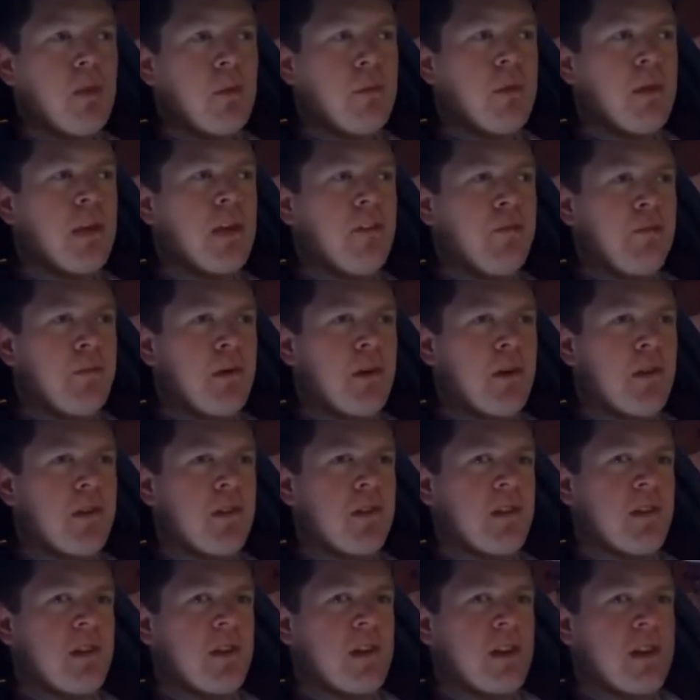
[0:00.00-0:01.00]
but lift mode,
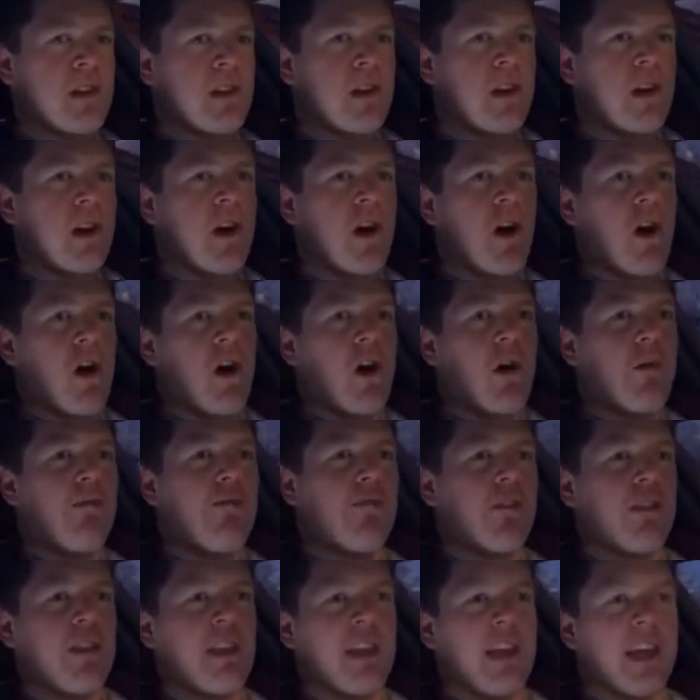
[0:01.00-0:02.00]

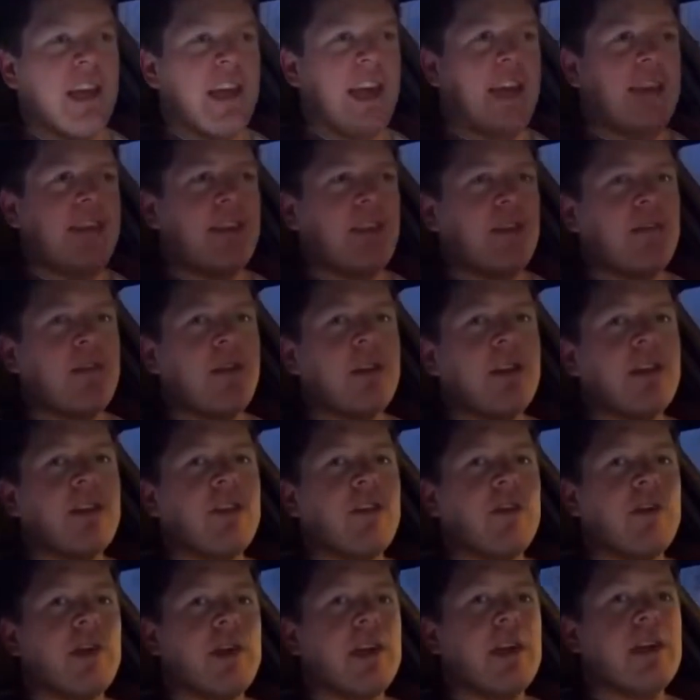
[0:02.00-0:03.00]
obviously in case I run
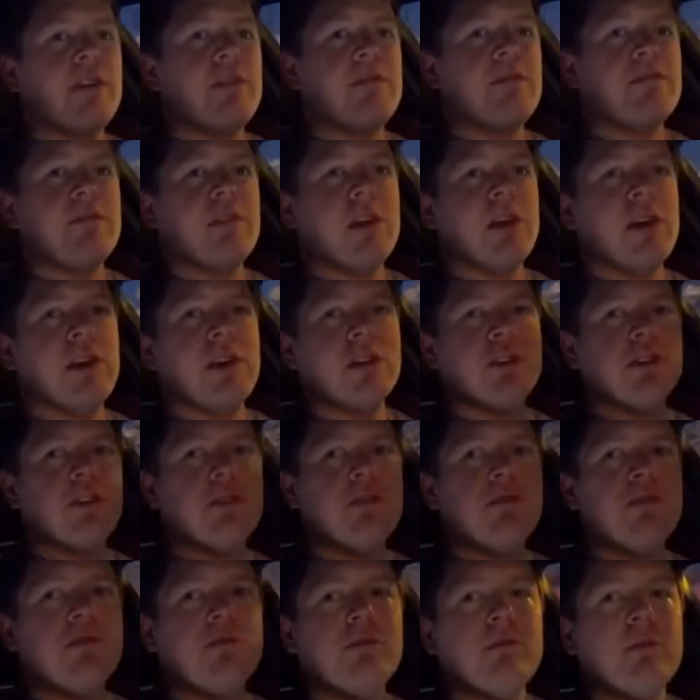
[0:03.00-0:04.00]
into any large
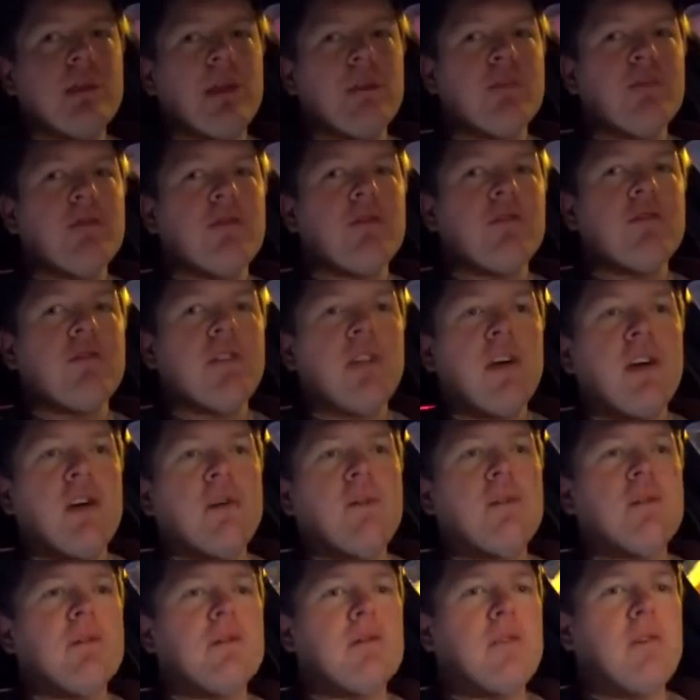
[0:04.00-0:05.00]
clumps of
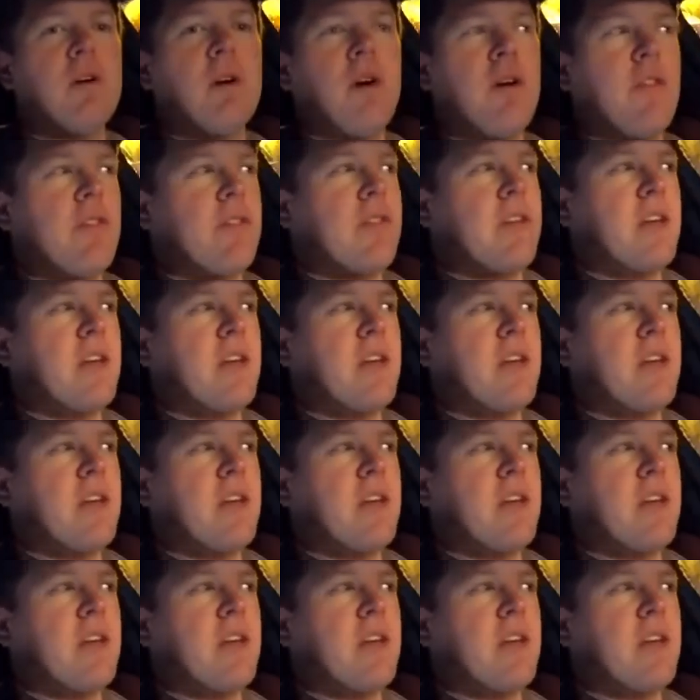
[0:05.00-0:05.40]
snow on